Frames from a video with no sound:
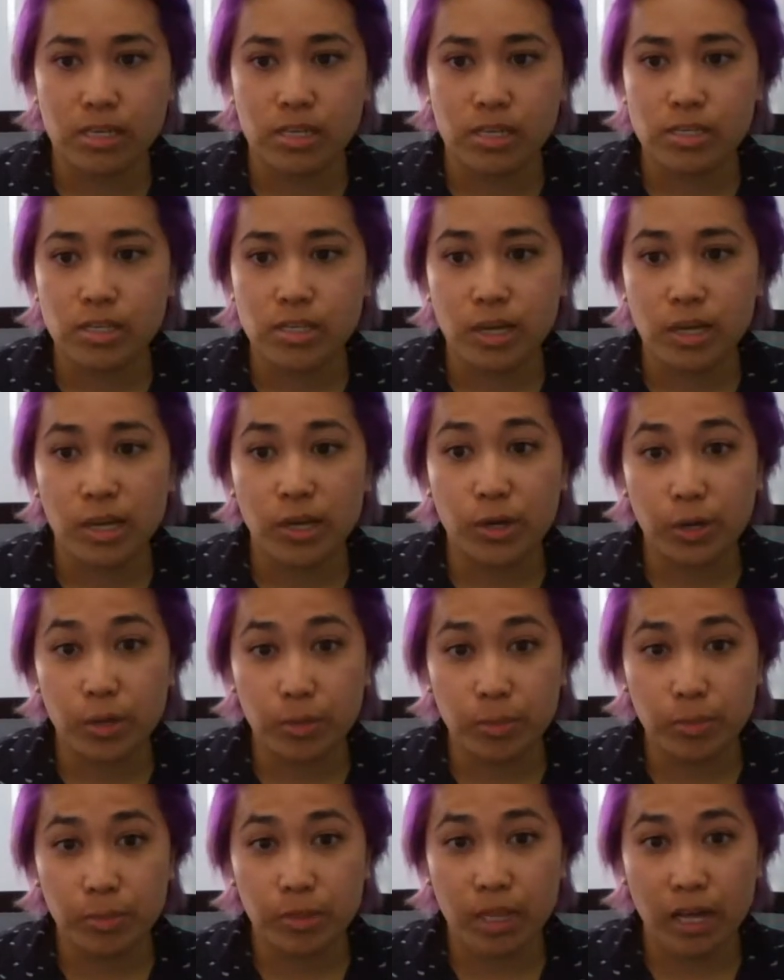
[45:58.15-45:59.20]
So I
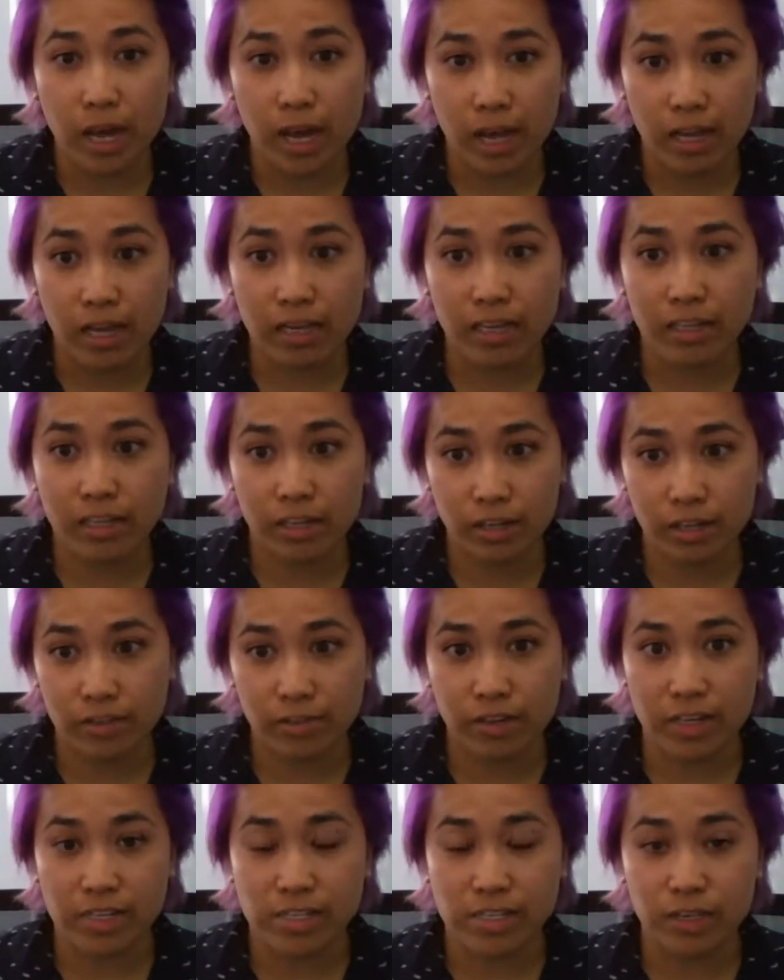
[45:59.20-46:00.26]
hope that
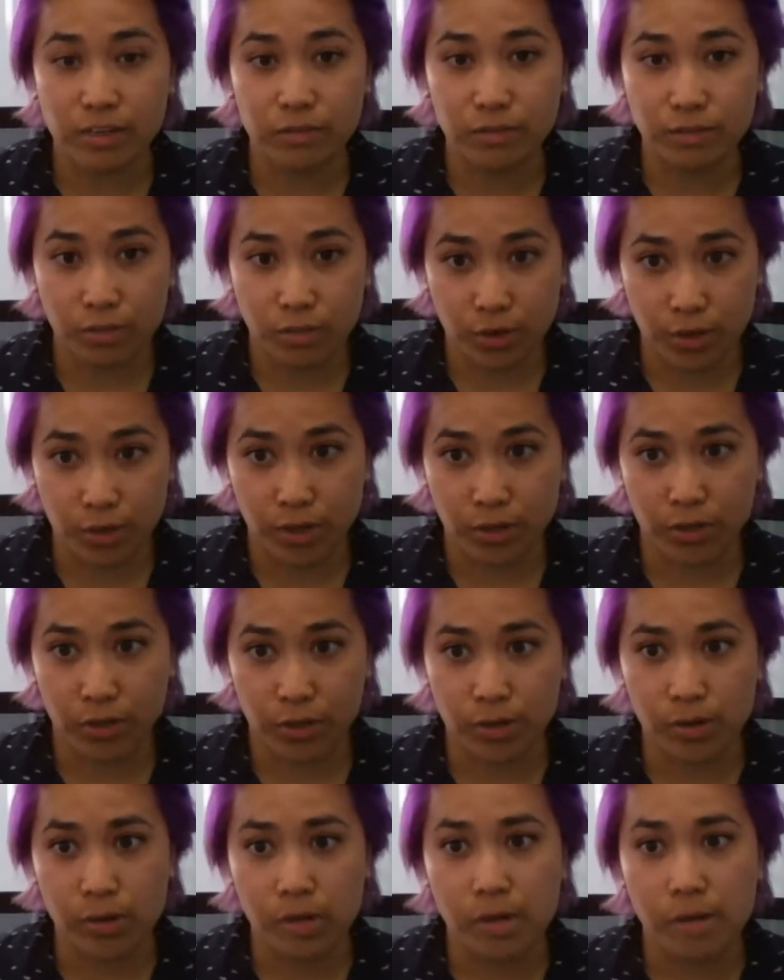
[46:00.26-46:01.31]
clarifies it for
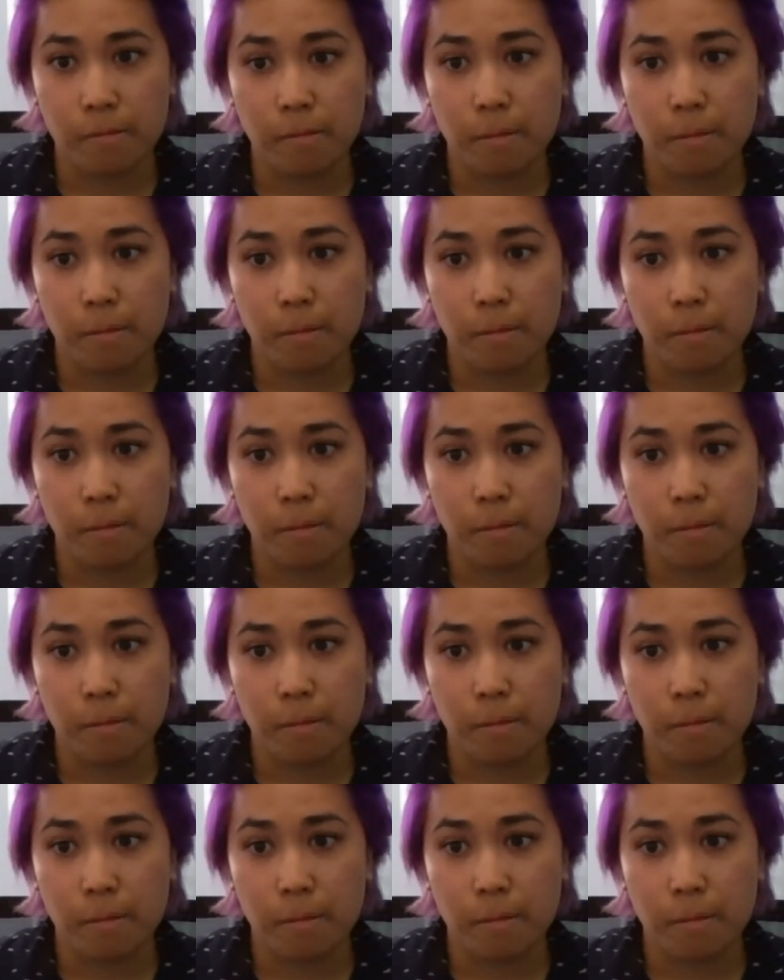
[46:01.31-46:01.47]
you.